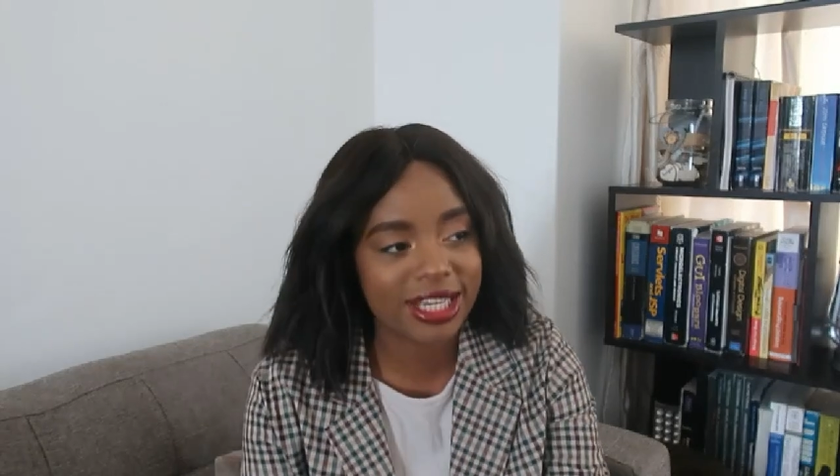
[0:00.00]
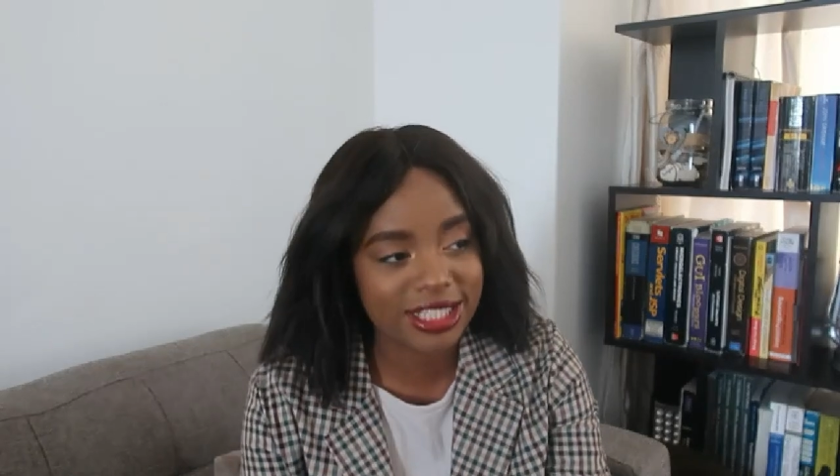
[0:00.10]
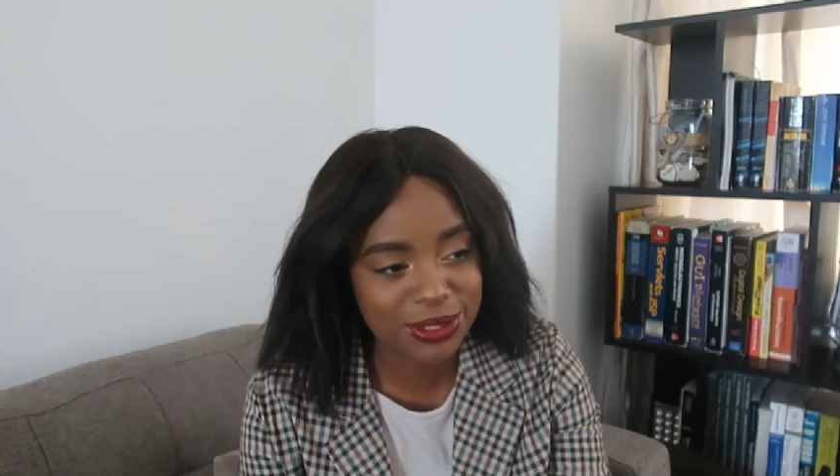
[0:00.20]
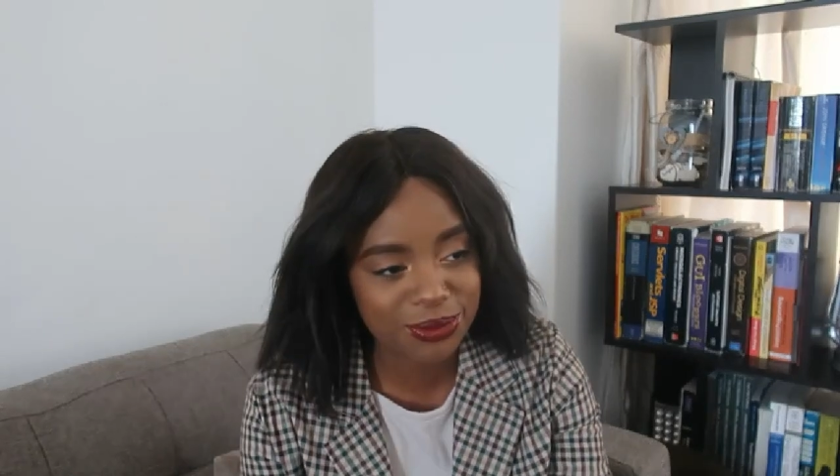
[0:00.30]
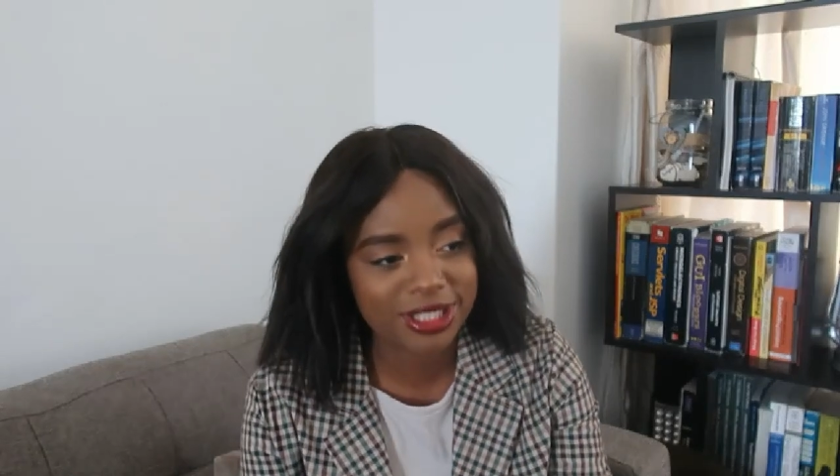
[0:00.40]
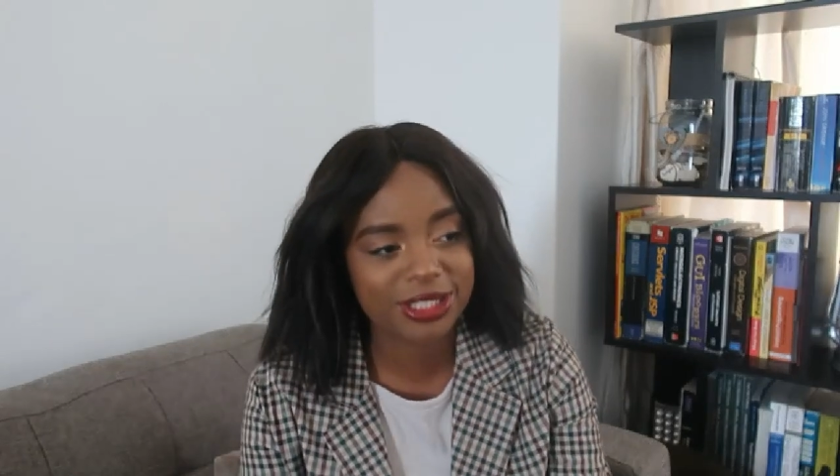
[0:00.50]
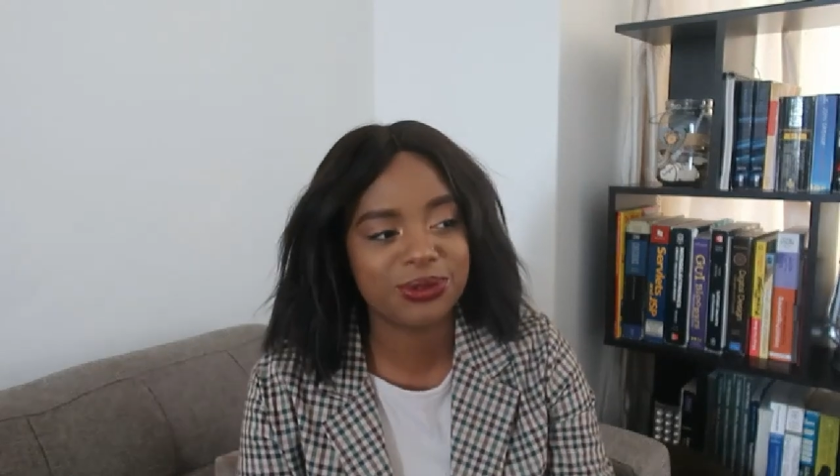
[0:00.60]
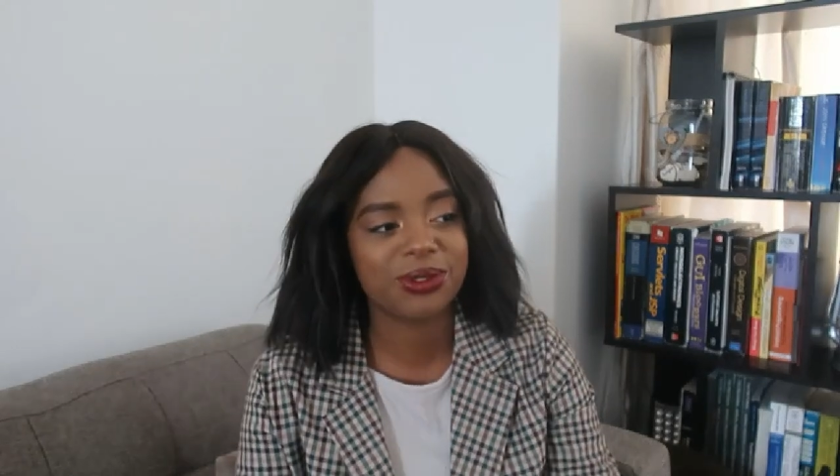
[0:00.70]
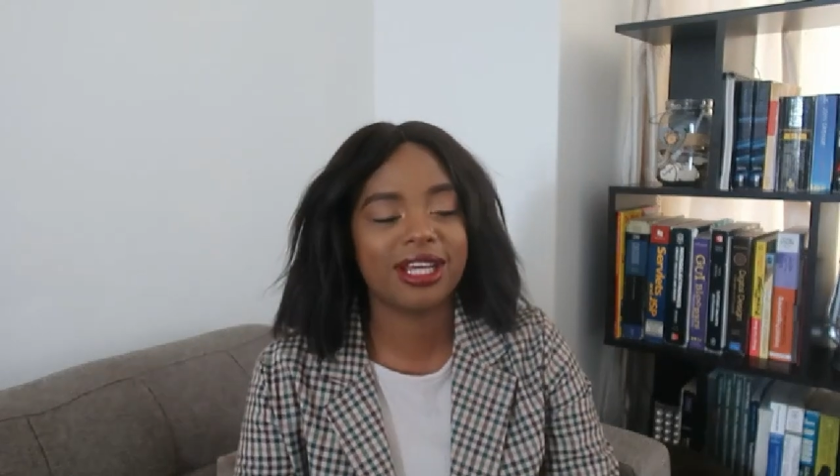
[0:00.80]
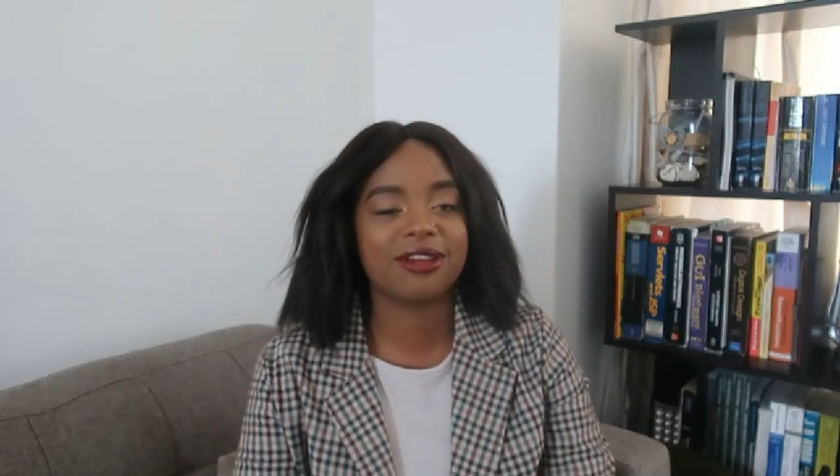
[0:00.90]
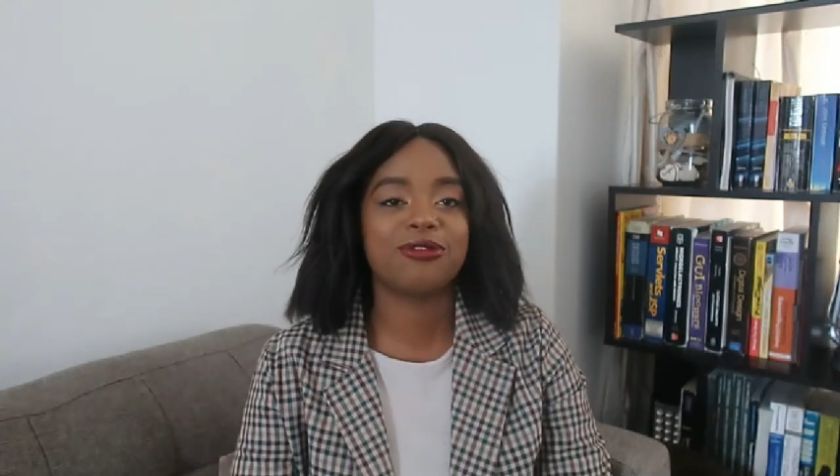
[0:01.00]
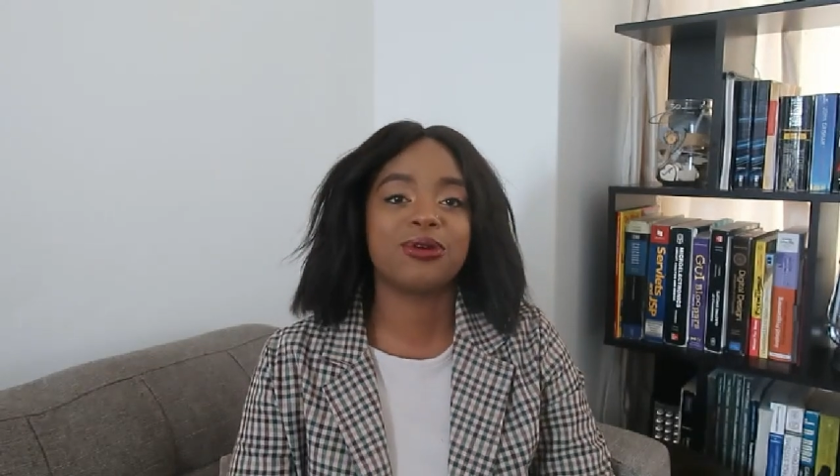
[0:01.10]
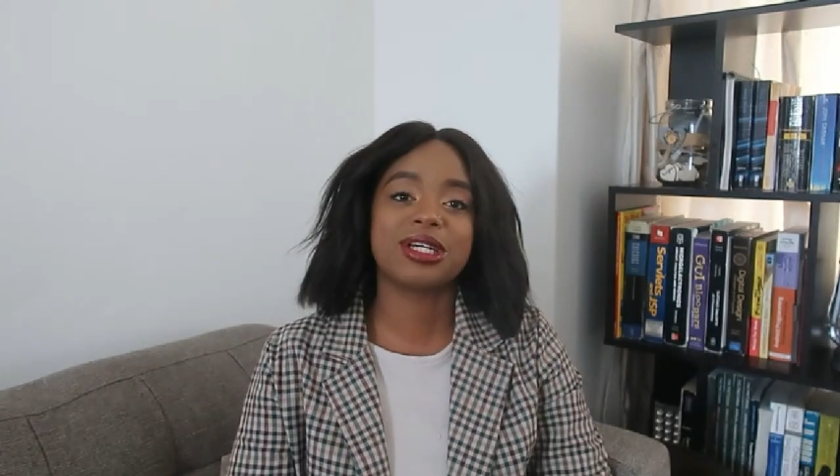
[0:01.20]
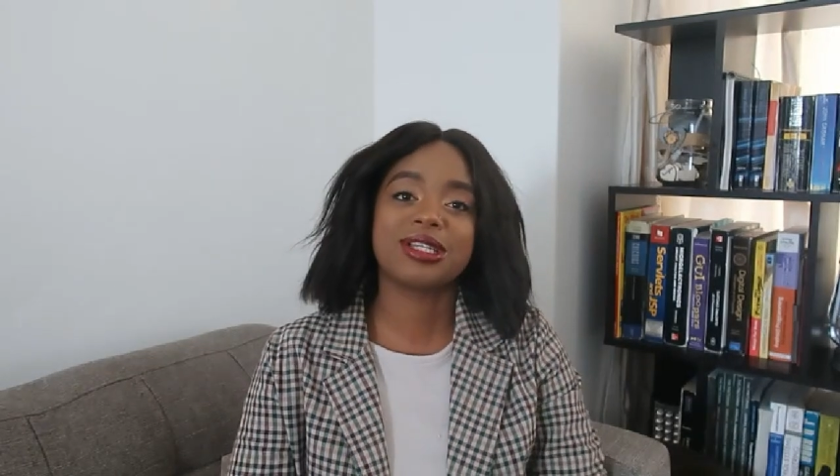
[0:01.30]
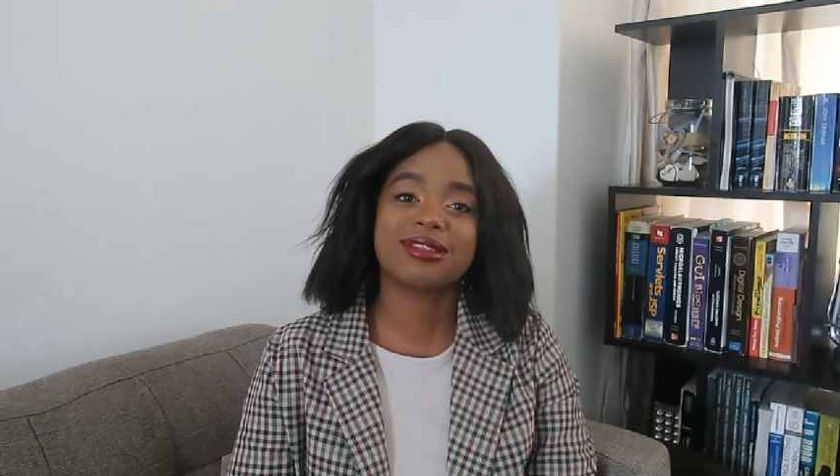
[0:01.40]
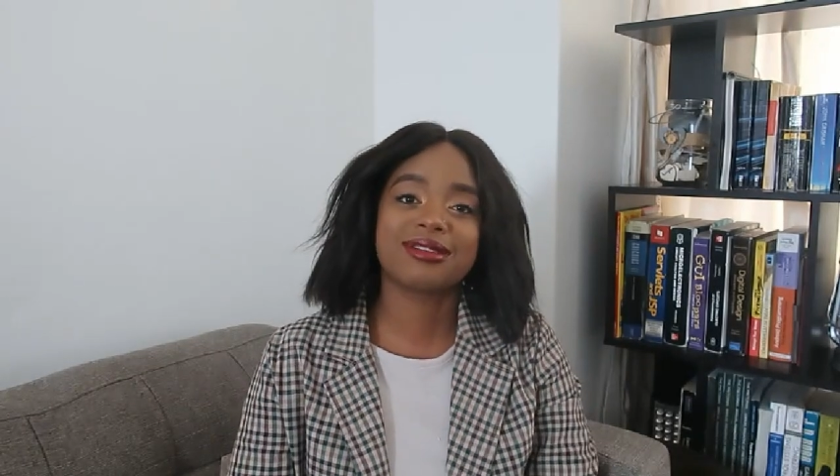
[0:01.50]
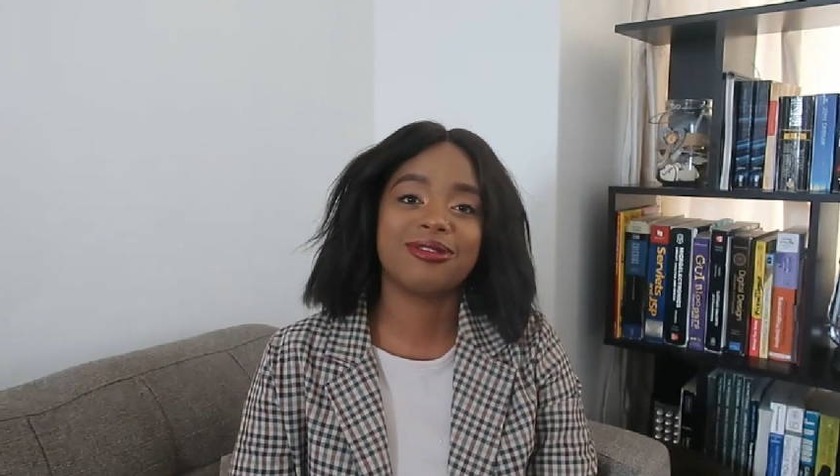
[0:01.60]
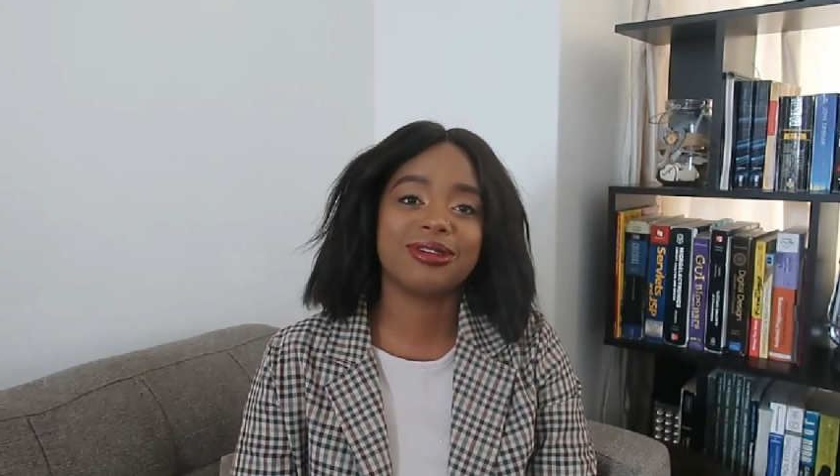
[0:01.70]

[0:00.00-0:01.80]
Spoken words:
I just wanted to like focus